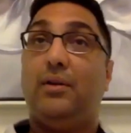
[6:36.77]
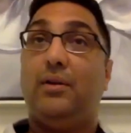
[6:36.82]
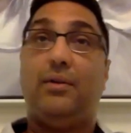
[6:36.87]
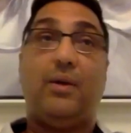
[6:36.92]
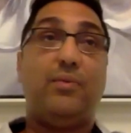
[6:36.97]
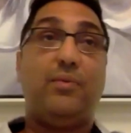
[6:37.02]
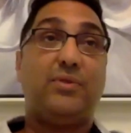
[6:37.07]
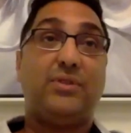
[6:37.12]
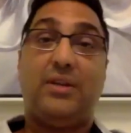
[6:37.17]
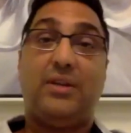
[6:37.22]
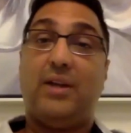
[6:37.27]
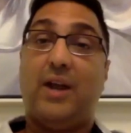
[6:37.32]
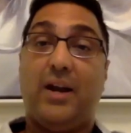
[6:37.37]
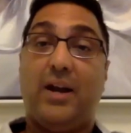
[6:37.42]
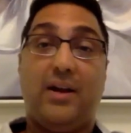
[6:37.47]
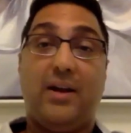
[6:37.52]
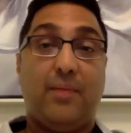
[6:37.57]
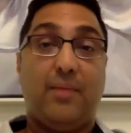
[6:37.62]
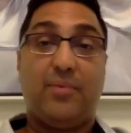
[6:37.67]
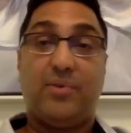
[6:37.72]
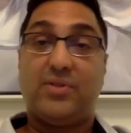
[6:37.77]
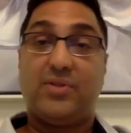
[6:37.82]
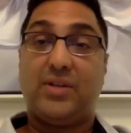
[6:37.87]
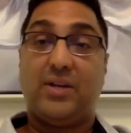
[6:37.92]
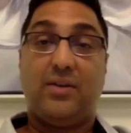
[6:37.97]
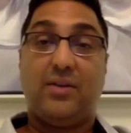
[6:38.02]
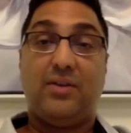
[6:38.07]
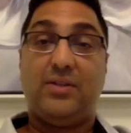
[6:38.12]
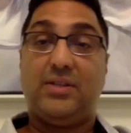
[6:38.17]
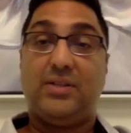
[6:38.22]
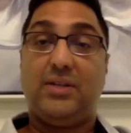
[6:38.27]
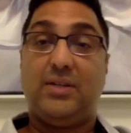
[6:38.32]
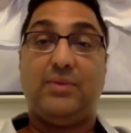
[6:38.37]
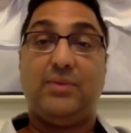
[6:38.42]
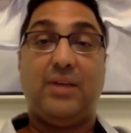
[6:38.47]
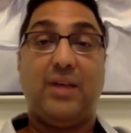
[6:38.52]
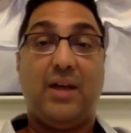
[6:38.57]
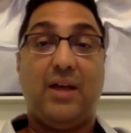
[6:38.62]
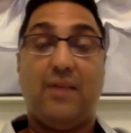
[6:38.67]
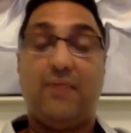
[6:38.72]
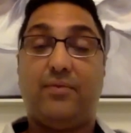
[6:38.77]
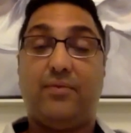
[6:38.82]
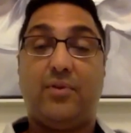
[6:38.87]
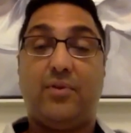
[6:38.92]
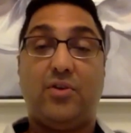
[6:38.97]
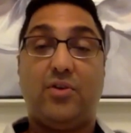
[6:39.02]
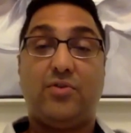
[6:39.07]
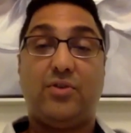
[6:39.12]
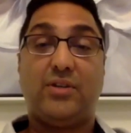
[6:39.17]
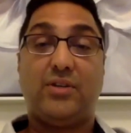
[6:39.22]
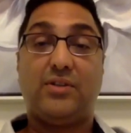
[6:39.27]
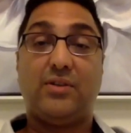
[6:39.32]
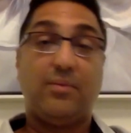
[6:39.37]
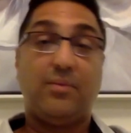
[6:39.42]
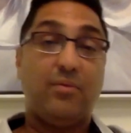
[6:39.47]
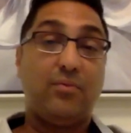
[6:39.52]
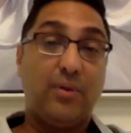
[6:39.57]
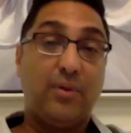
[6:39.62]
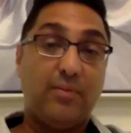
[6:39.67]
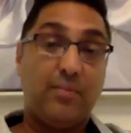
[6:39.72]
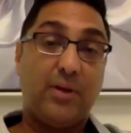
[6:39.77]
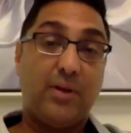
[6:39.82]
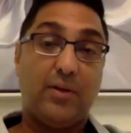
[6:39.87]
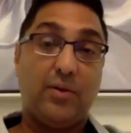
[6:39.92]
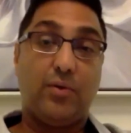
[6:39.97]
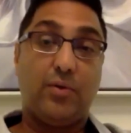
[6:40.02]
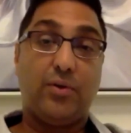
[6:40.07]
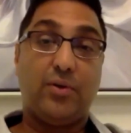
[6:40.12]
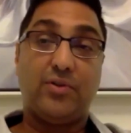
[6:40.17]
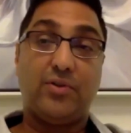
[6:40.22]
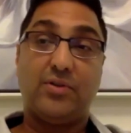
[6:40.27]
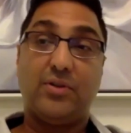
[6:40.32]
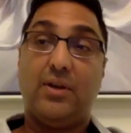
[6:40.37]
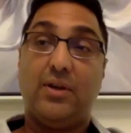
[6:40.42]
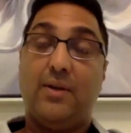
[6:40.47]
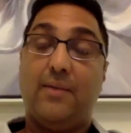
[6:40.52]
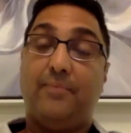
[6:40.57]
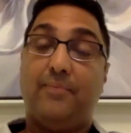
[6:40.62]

I would say 99% of these teams have contracts that have been written by lawyers.